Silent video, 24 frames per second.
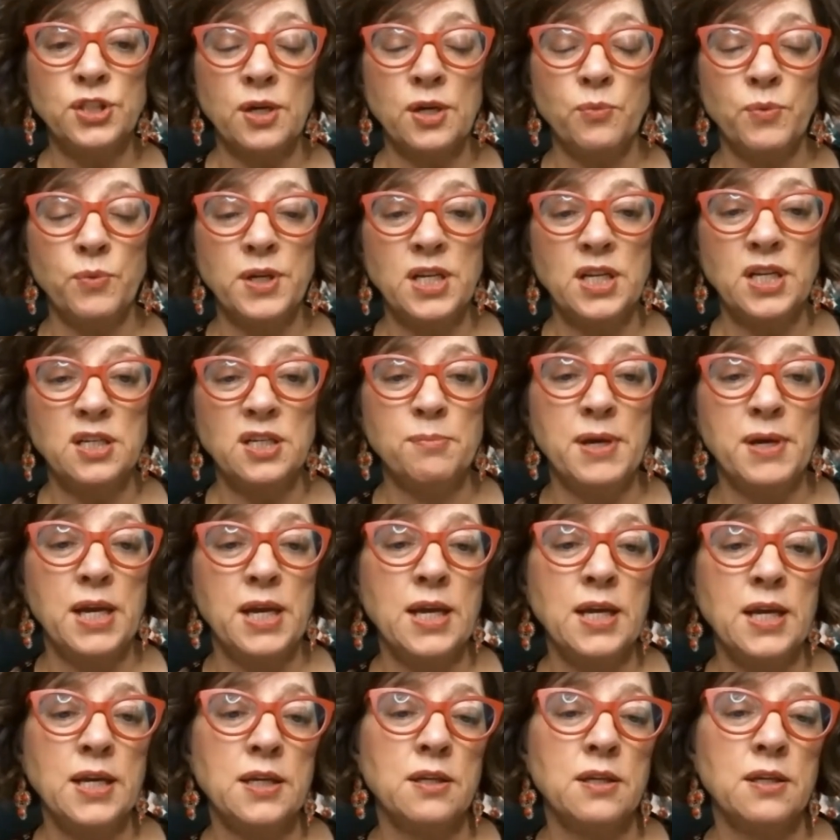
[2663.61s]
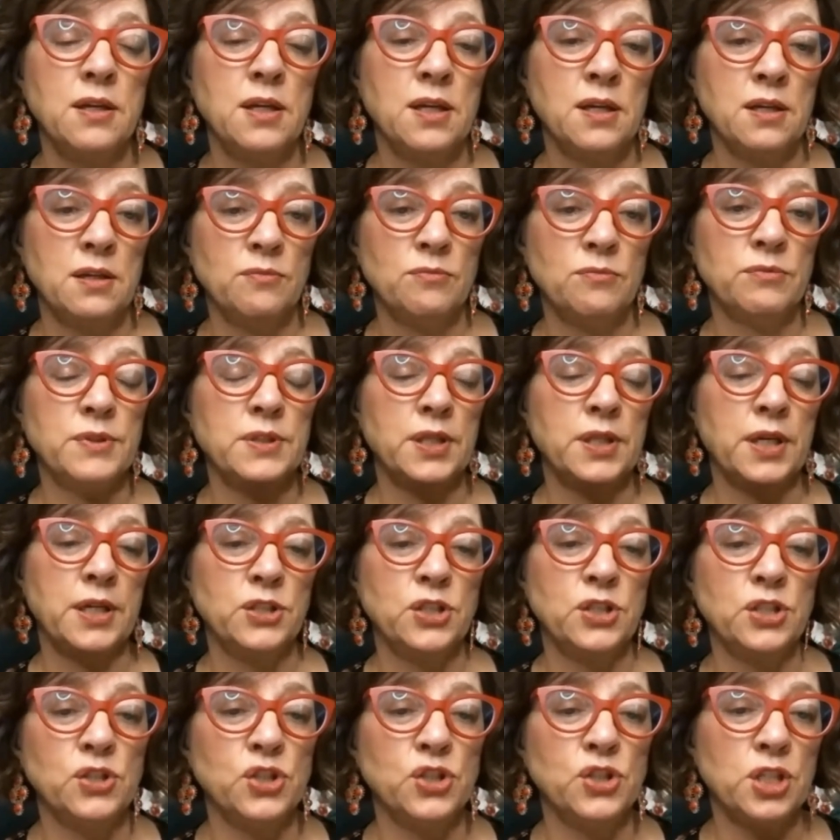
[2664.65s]
that we need to make in
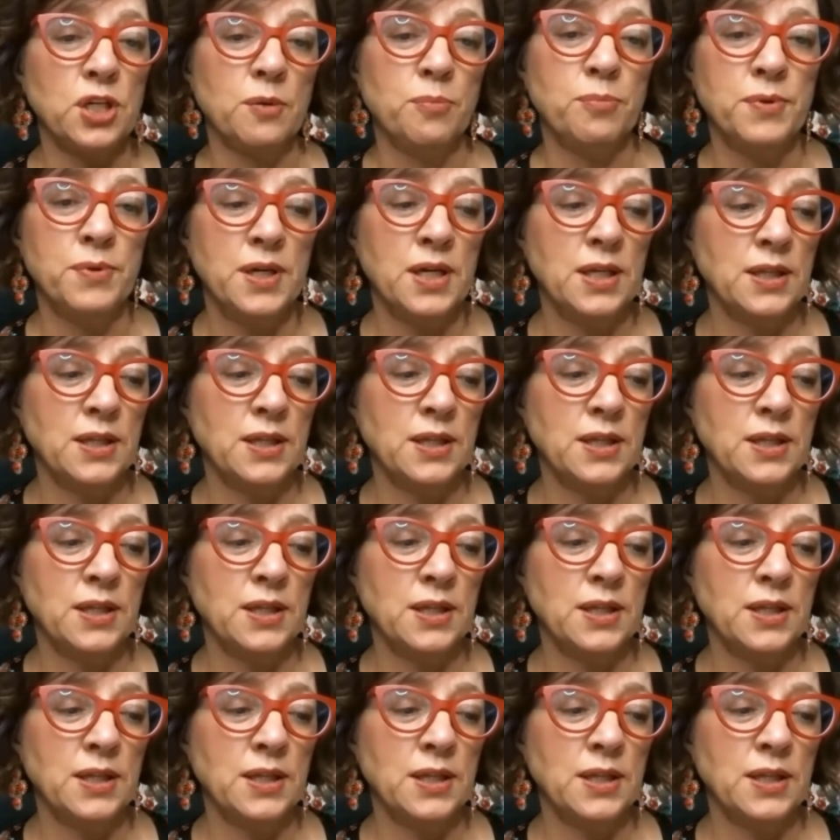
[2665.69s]
relationship.